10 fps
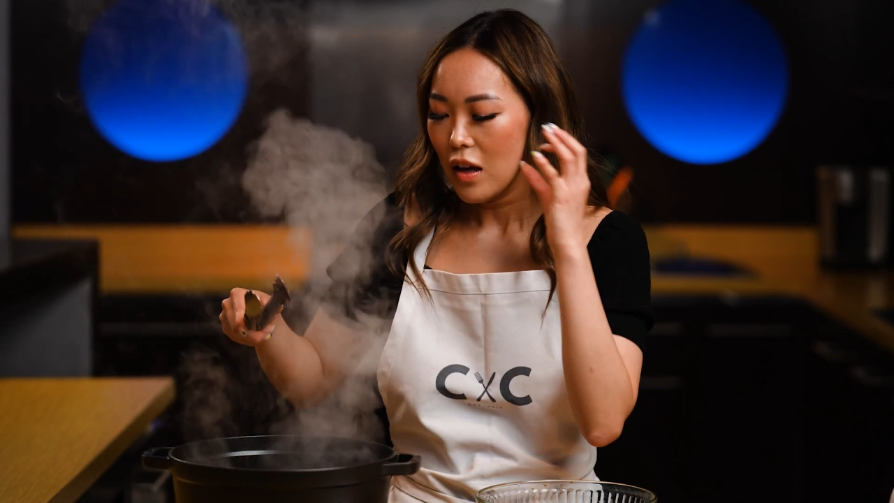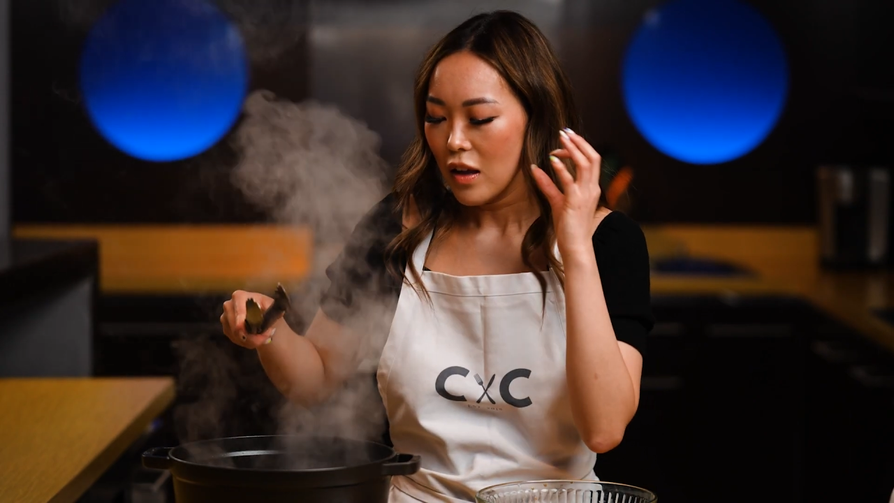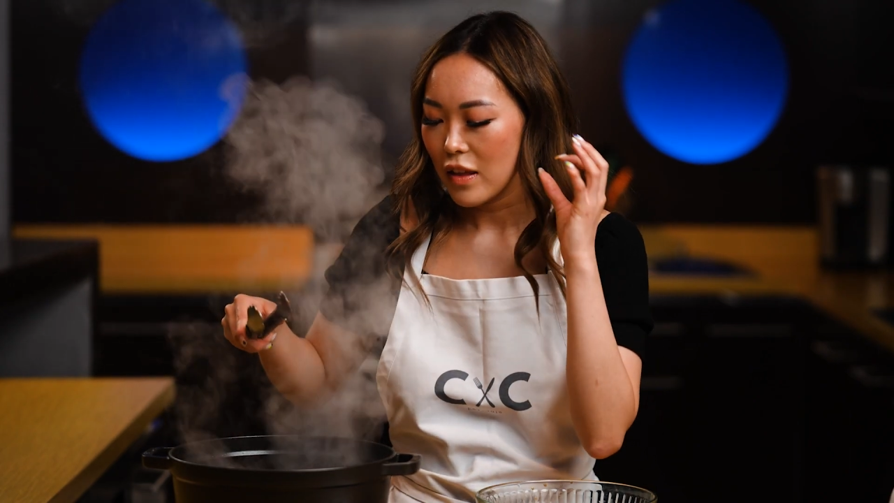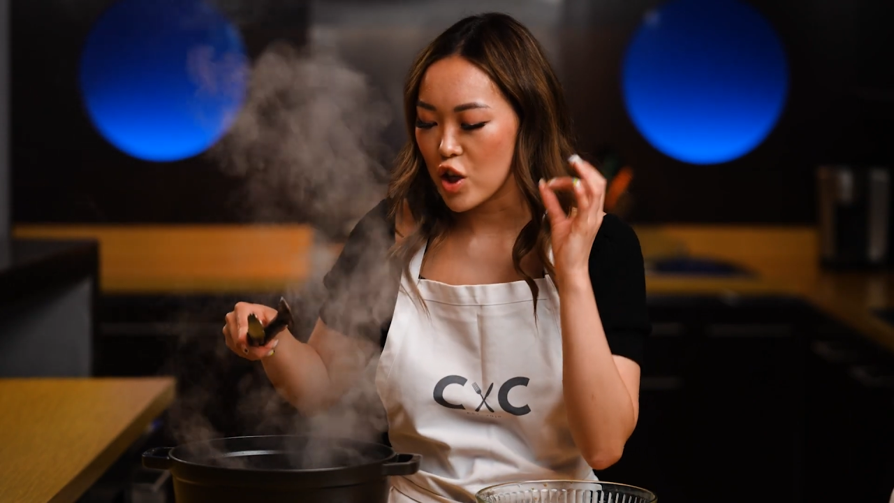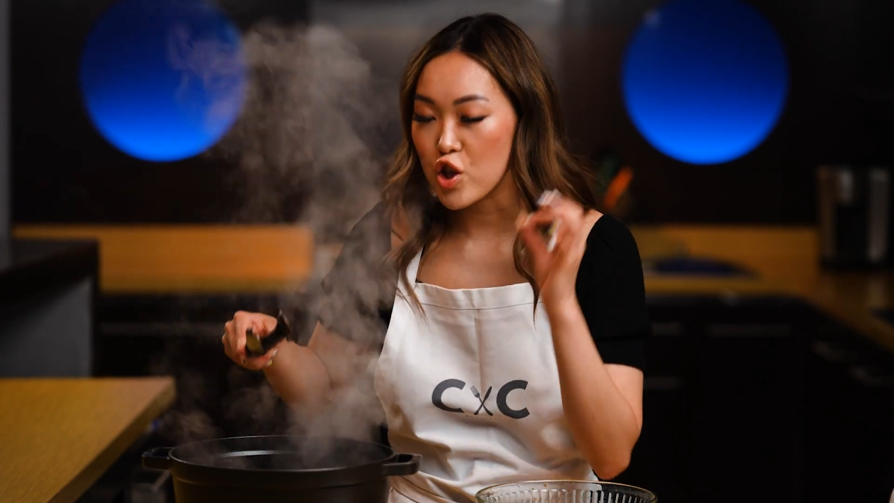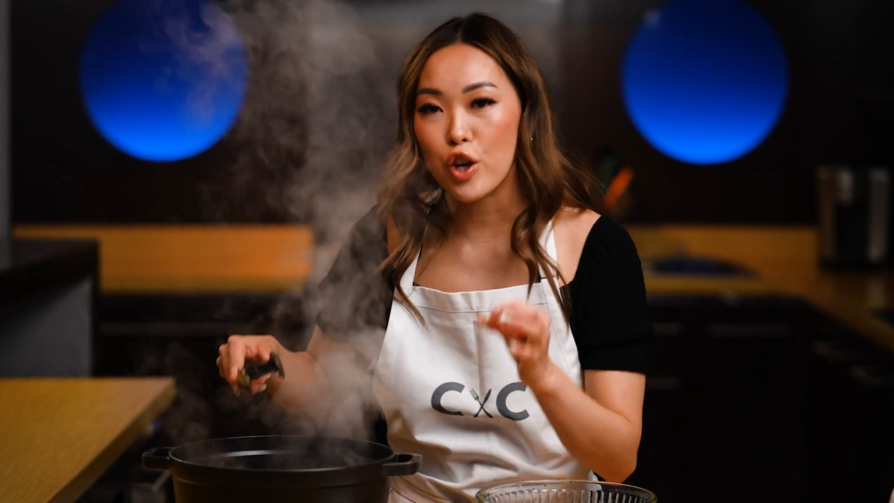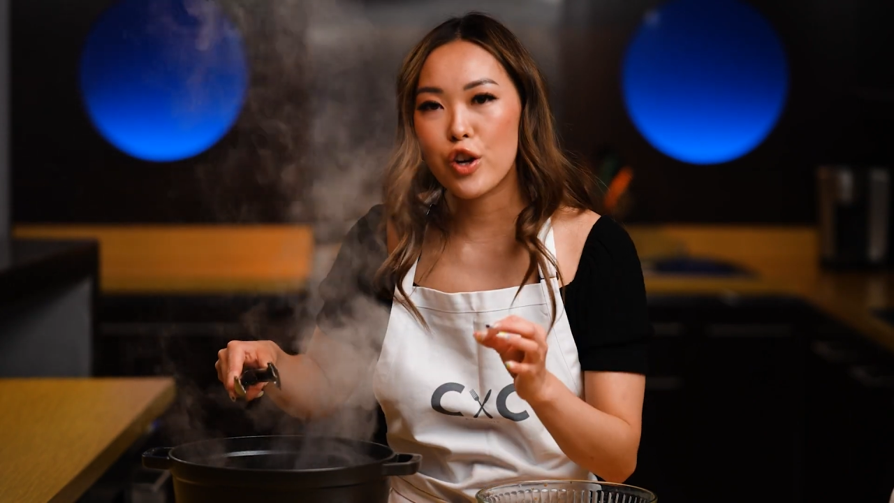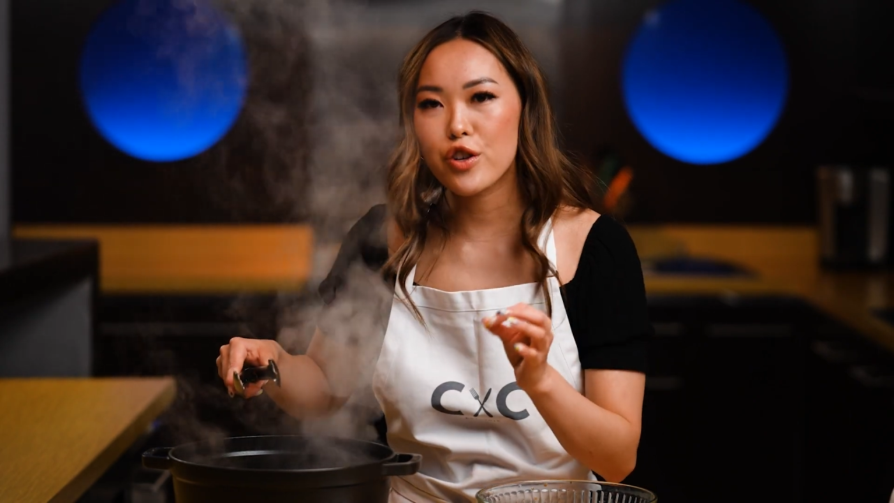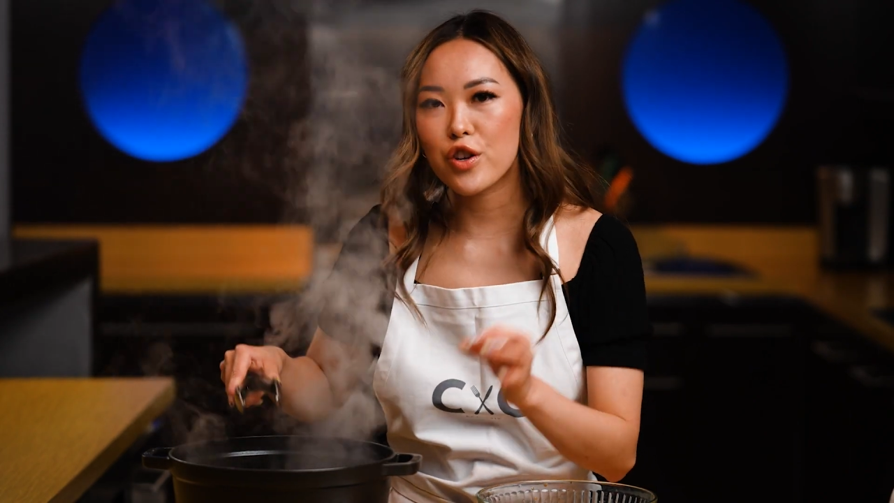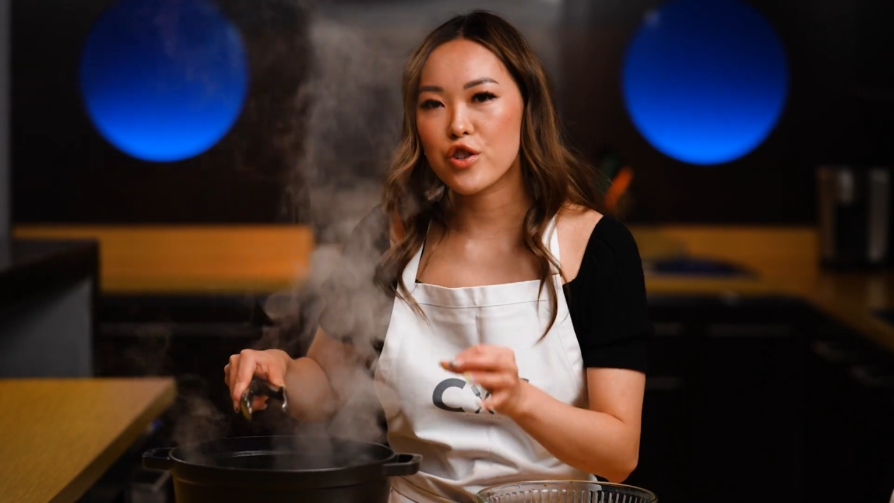The
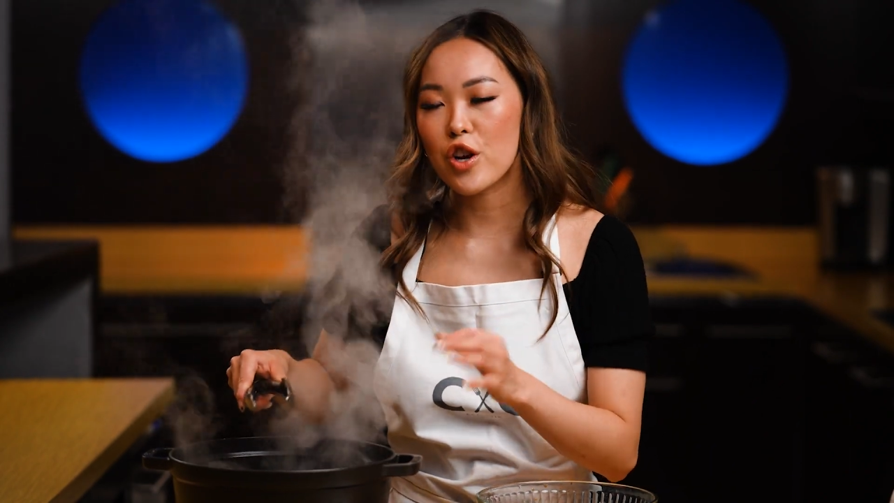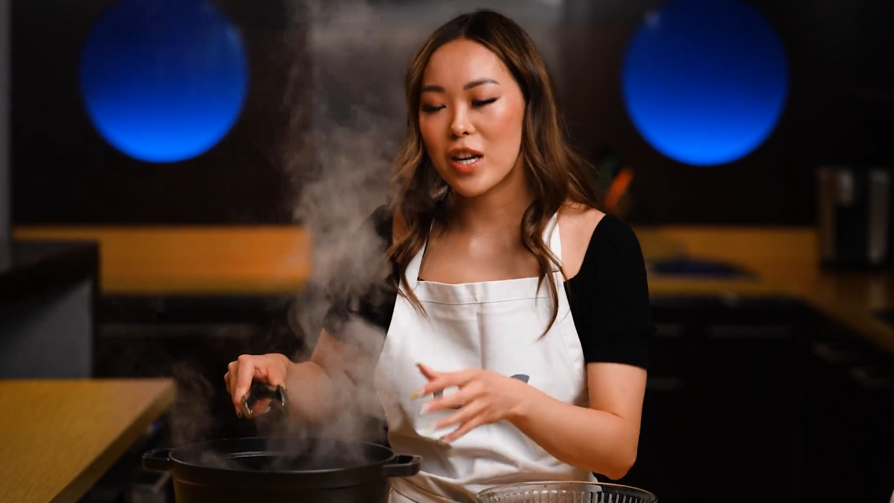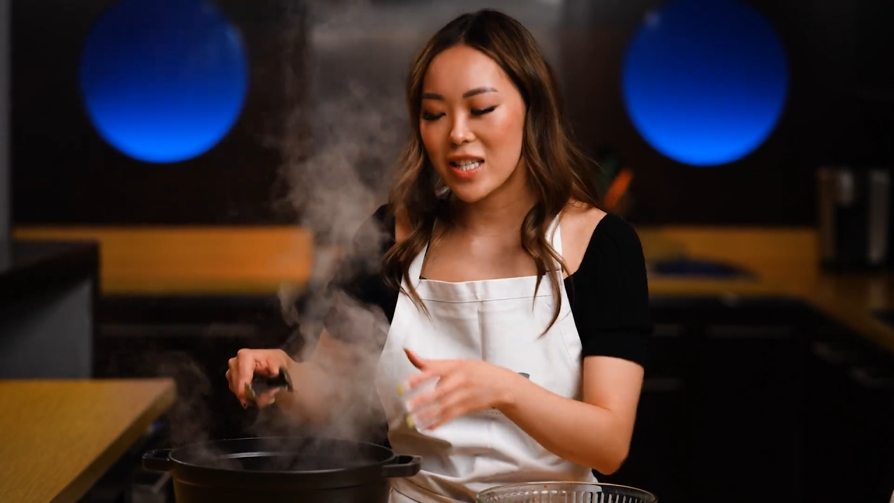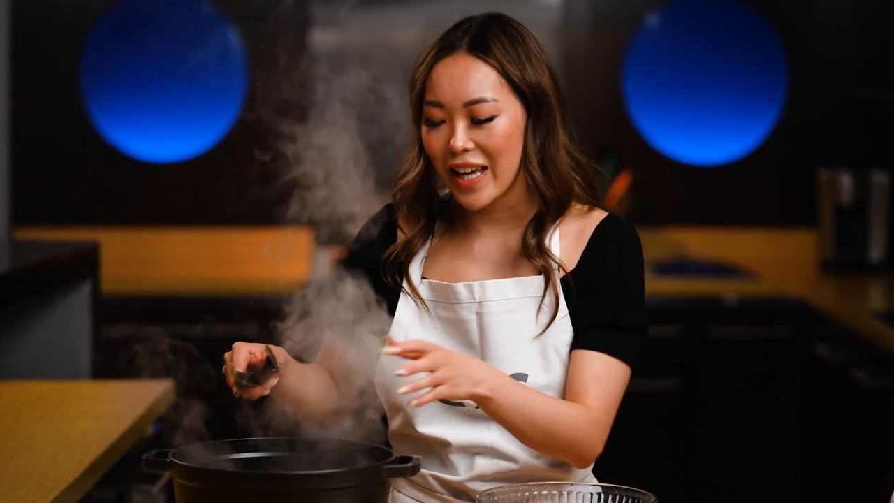sugars are starting to